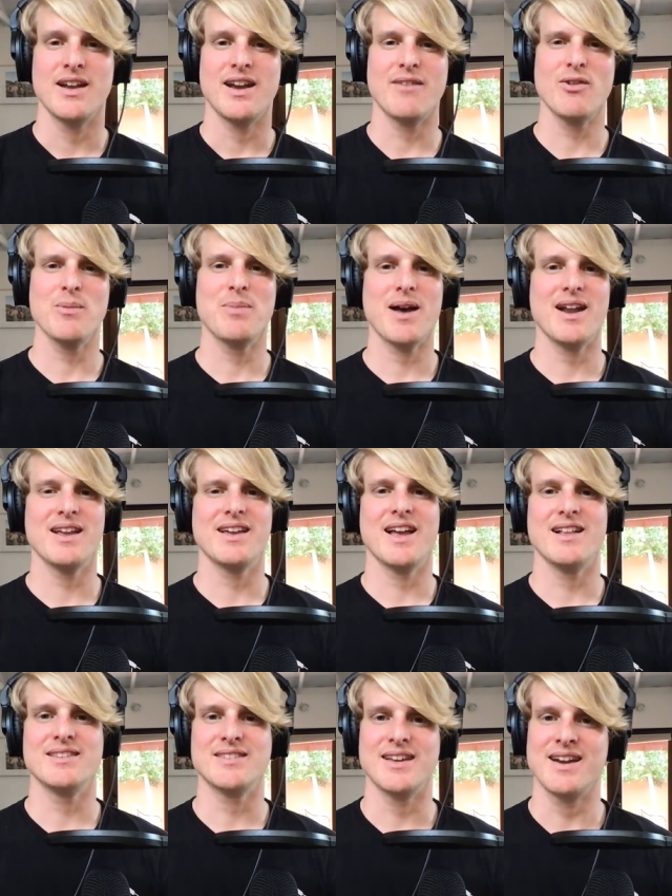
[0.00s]
Never bet
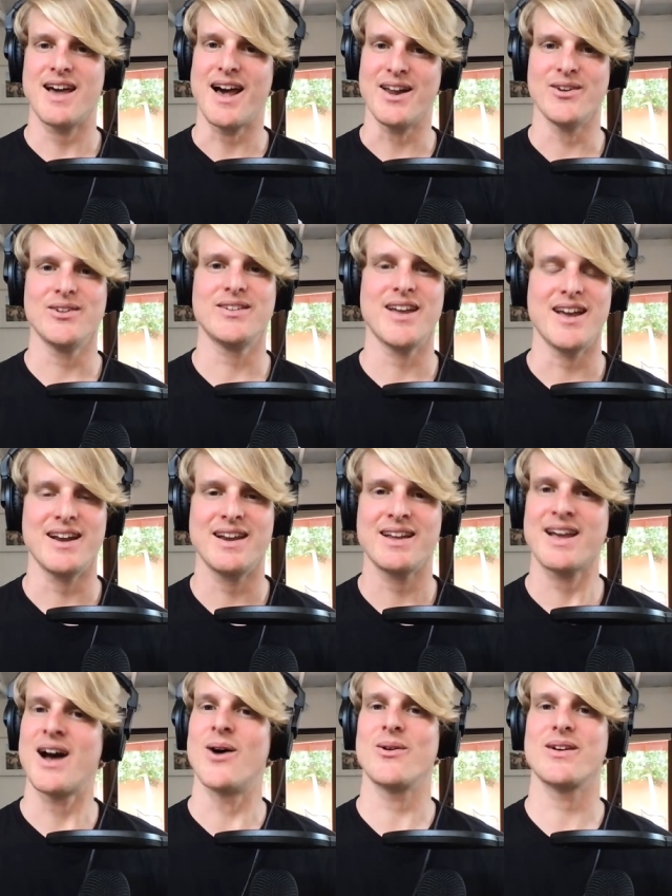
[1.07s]
against an
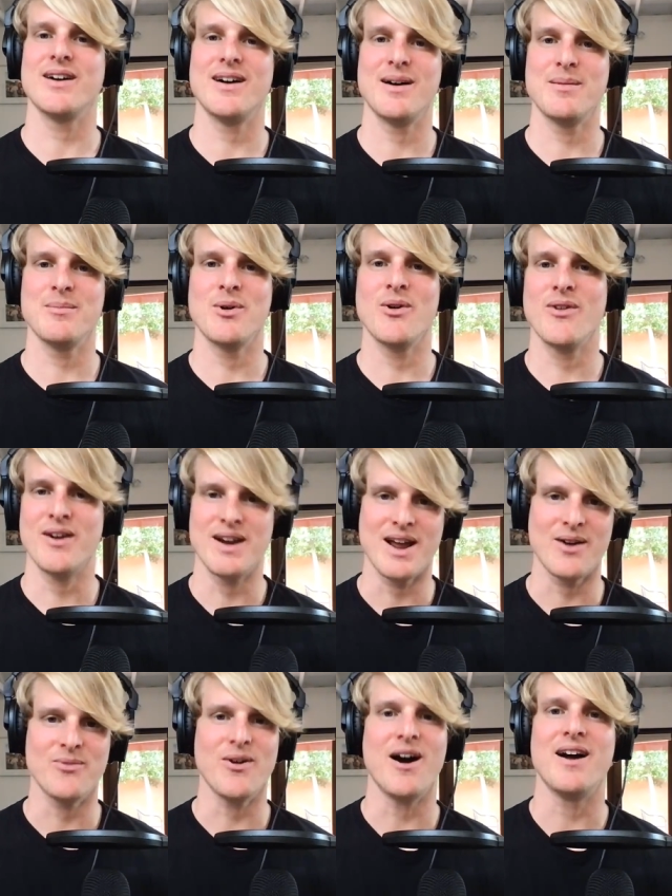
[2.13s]
entertaining outcome or an
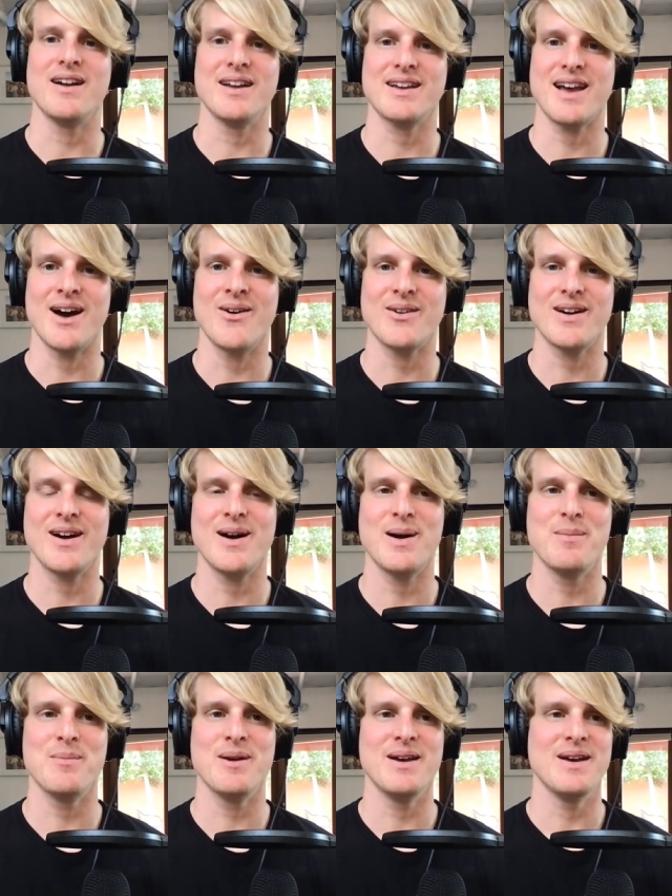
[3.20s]
ironic
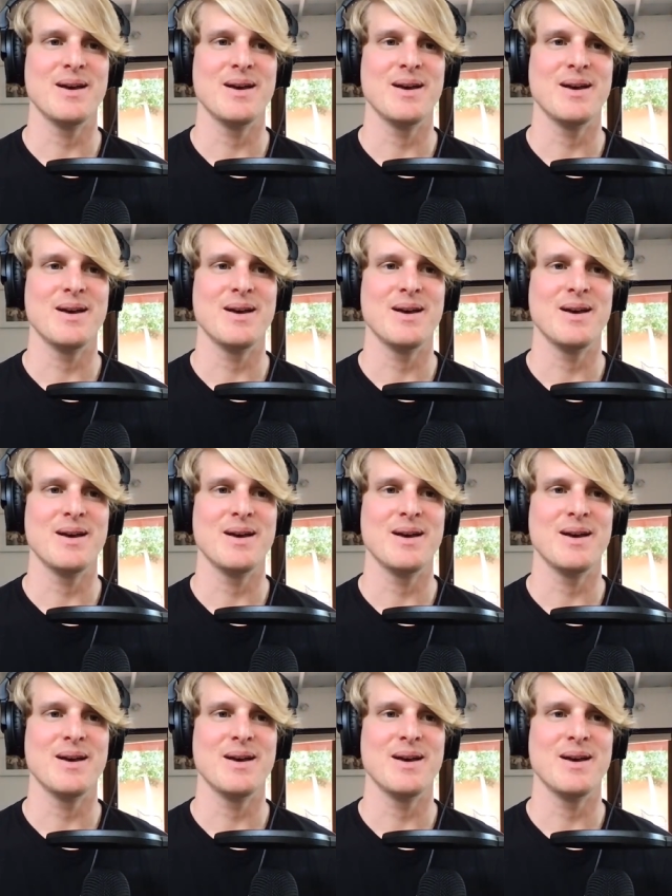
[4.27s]
outcome